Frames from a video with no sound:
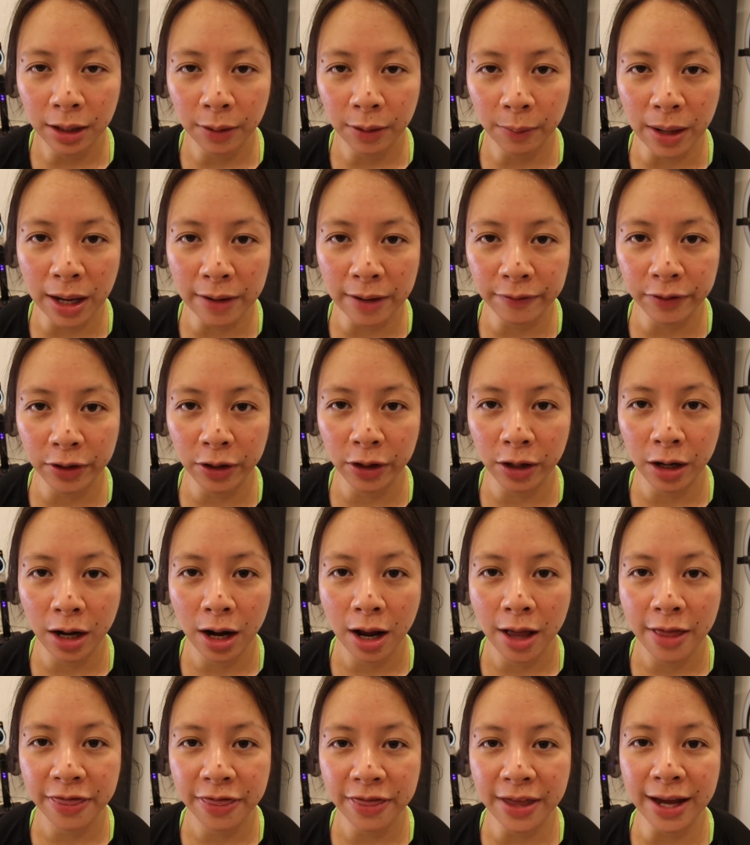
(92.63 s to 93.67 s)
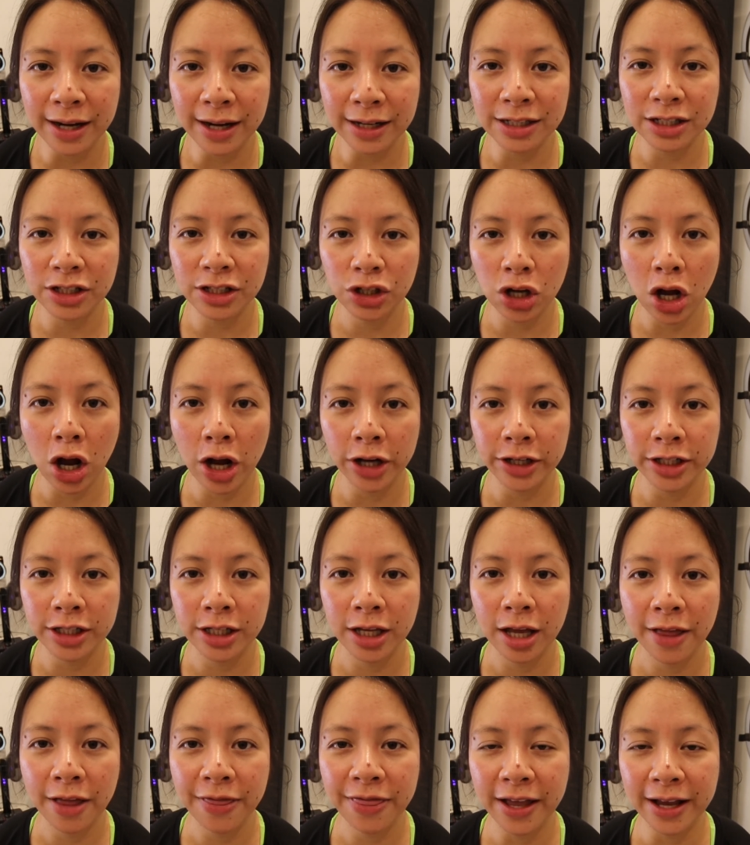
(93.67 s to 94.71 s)
However, that is
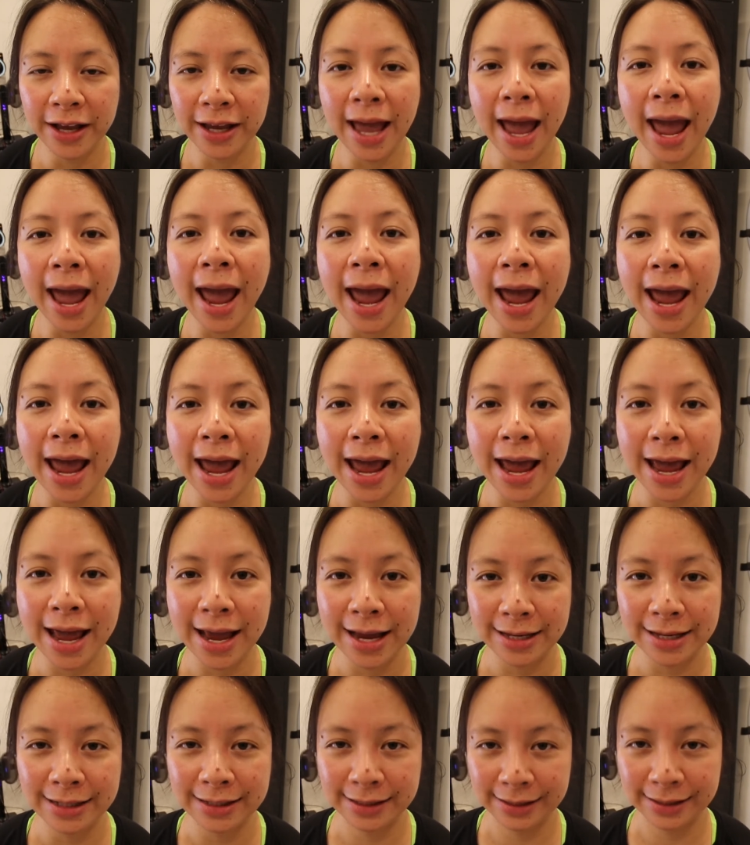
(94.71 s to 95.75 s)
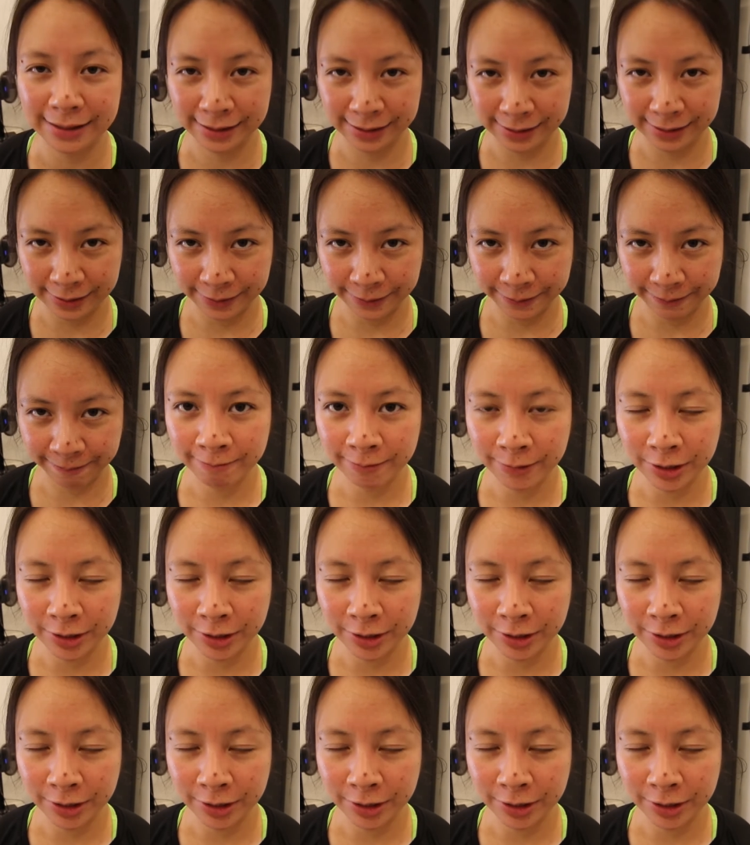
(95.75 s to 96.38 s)
not the case.